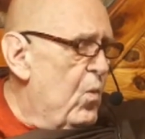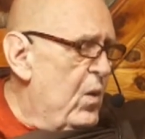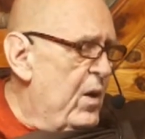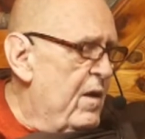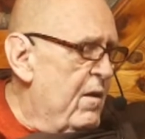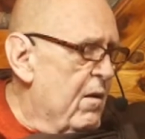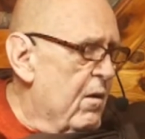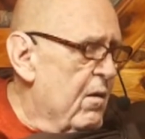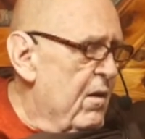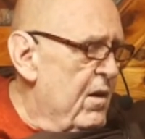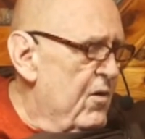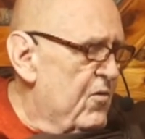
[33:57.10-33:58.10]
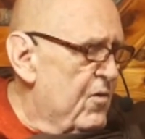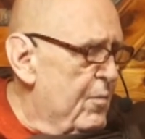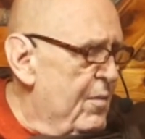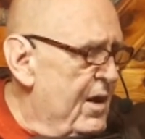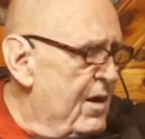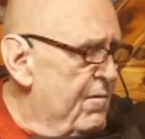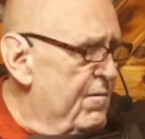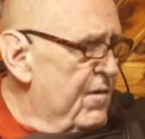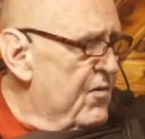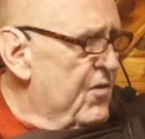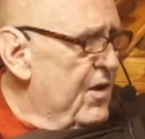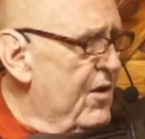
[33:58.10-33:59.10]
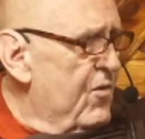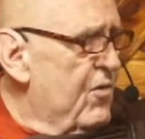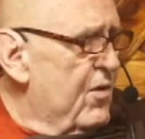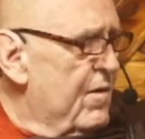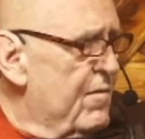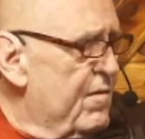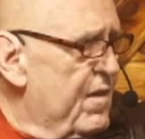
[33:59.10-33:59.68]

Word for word: when there is the manifestation of